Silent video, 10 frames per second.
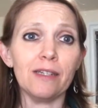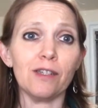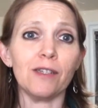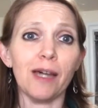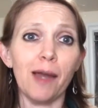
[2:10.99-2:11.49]

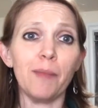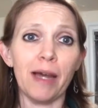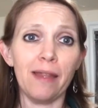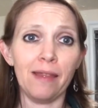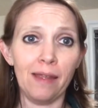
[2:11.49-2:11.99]
To die
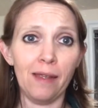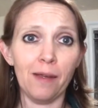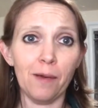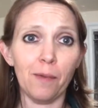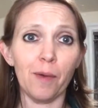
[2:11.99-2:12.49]
by thee
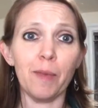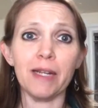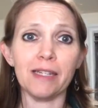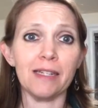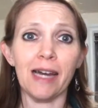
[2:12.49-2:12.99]
were
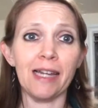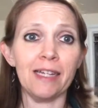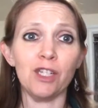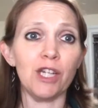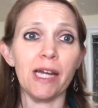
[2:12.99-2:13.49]
but to die
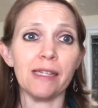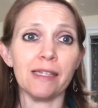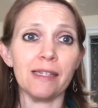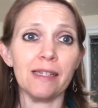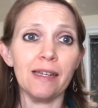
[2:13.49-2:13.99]
in
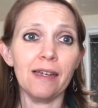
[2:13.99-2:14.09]
jest.